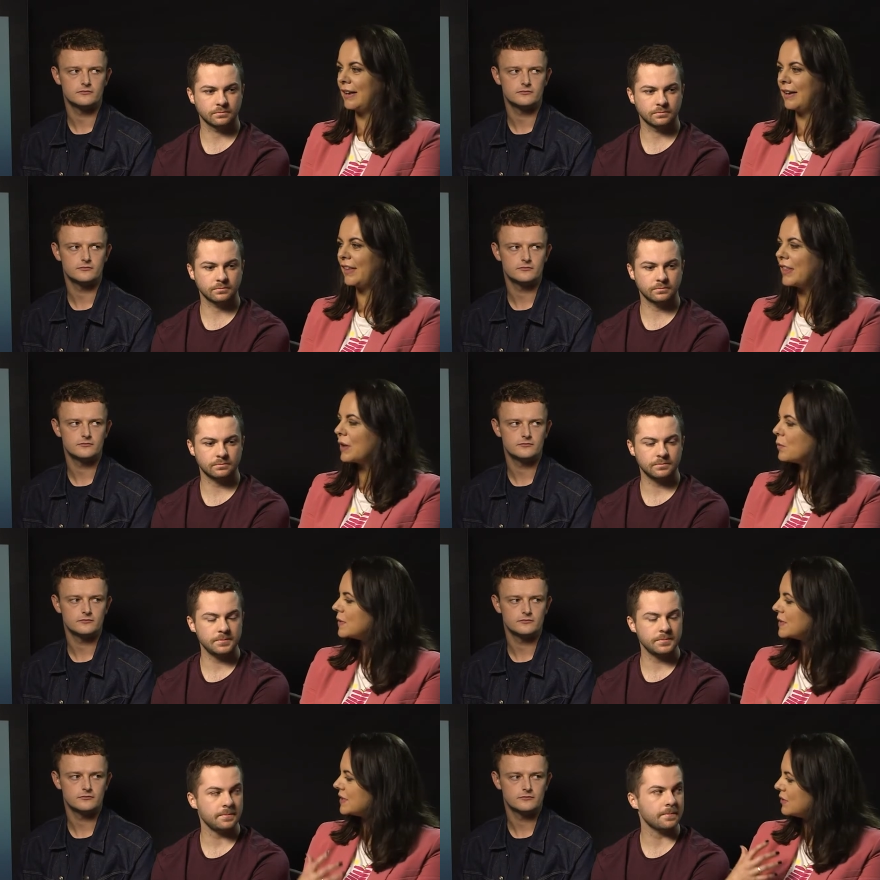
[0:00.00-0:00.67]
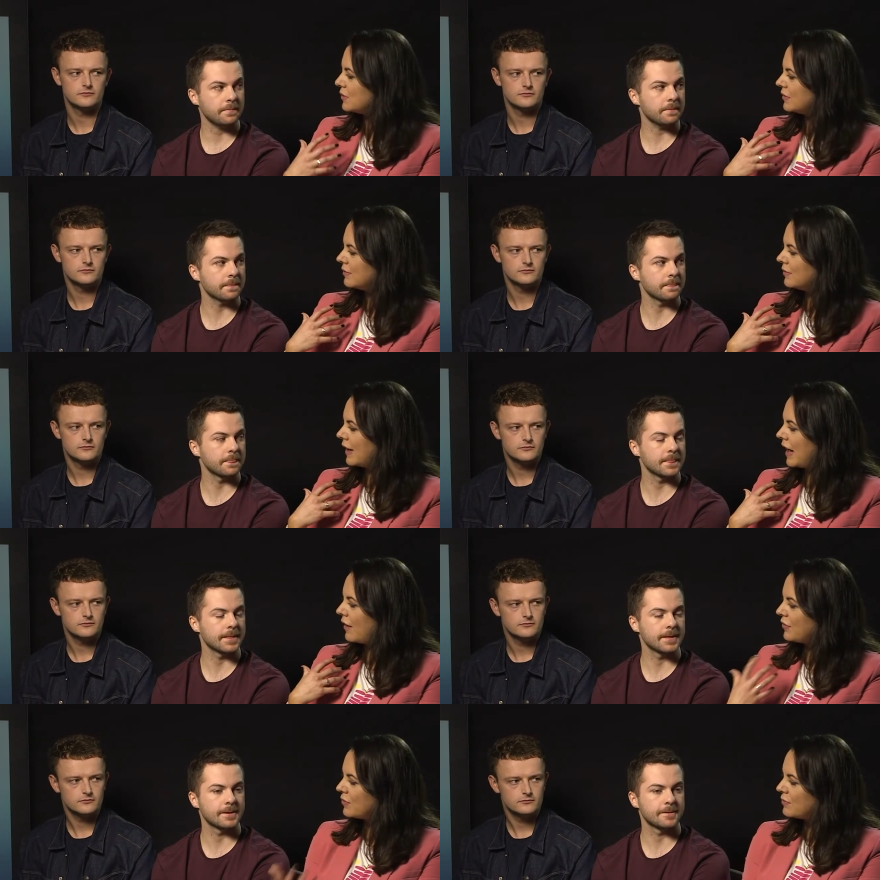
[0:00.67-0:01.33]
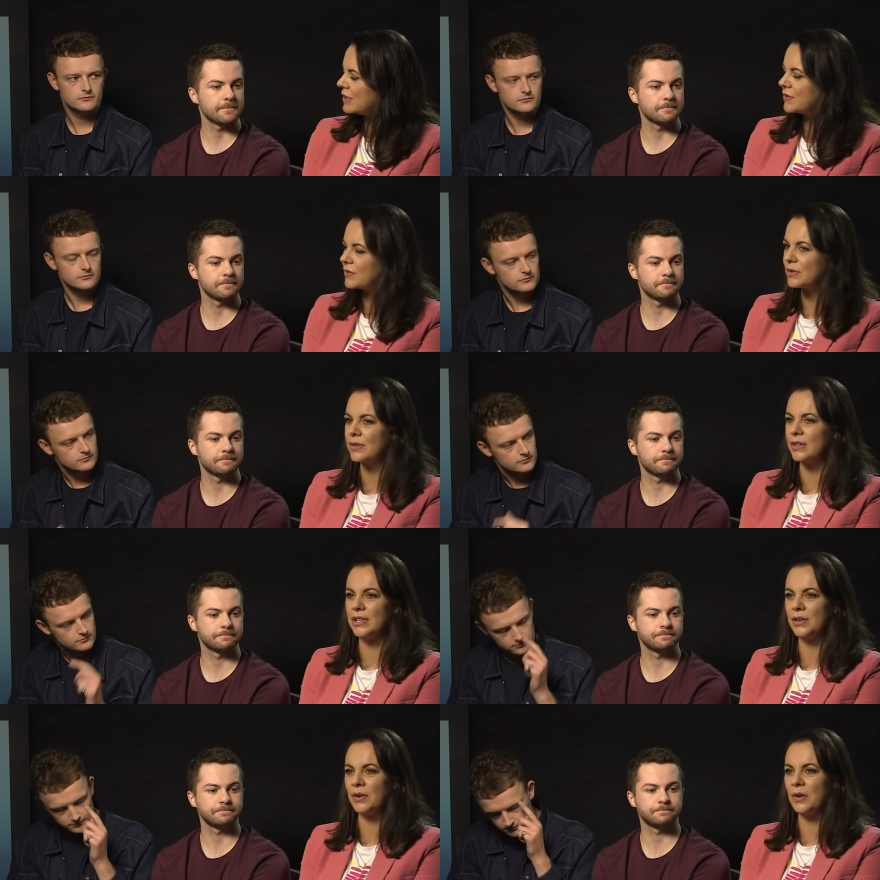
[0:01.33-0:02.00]
Speaker 1: And I think once you have the read
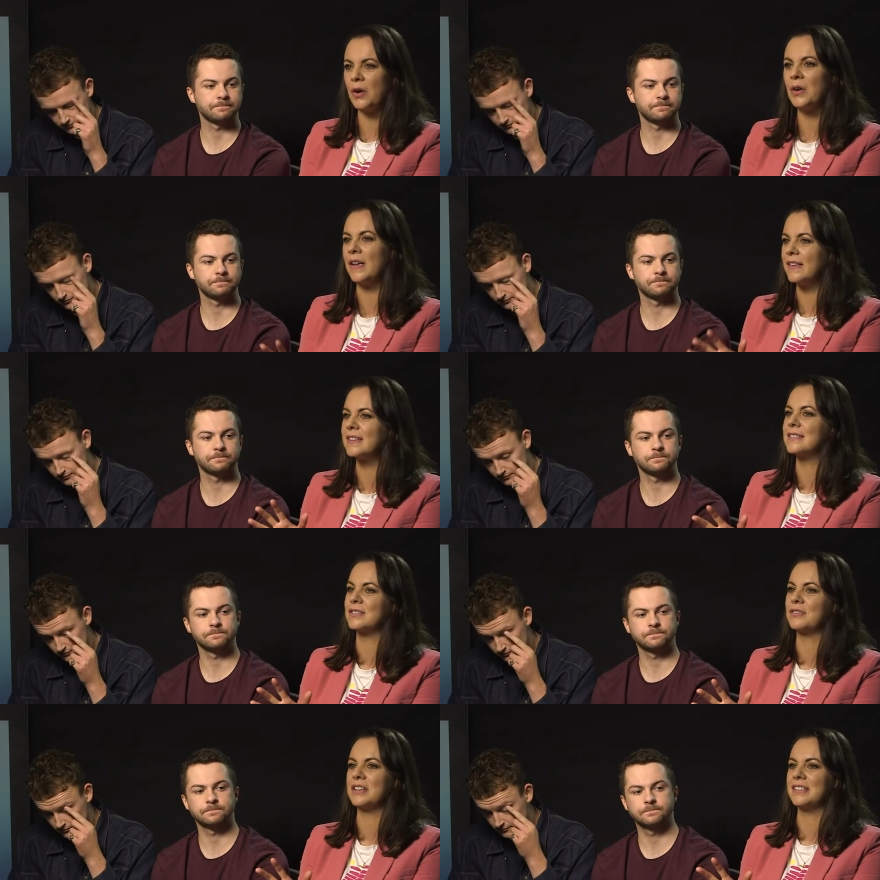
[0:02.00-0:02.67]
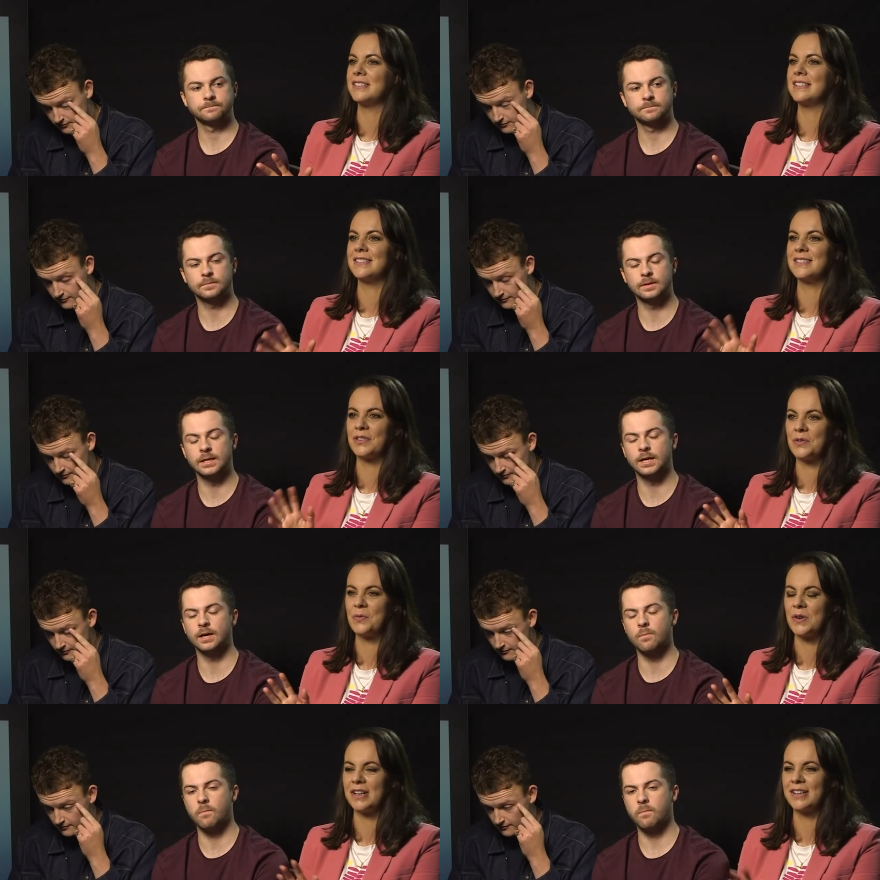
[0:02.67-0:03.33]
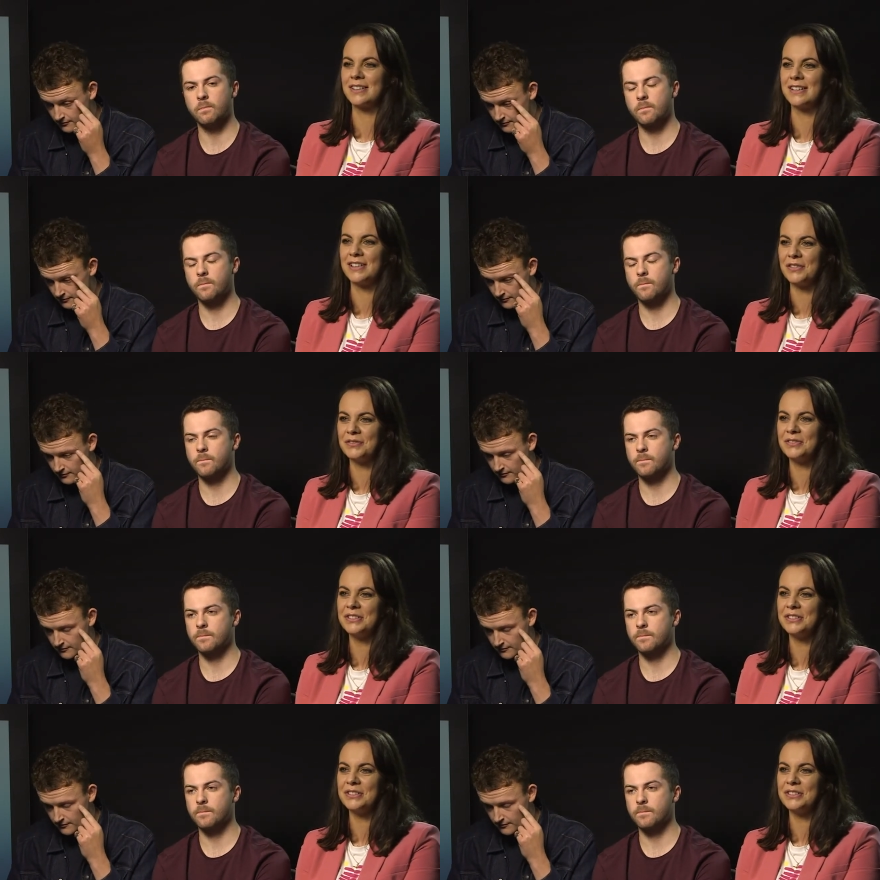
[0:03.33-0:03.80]
through, then you go, oh yeah, this is great. This is yeah. gonna work. You know.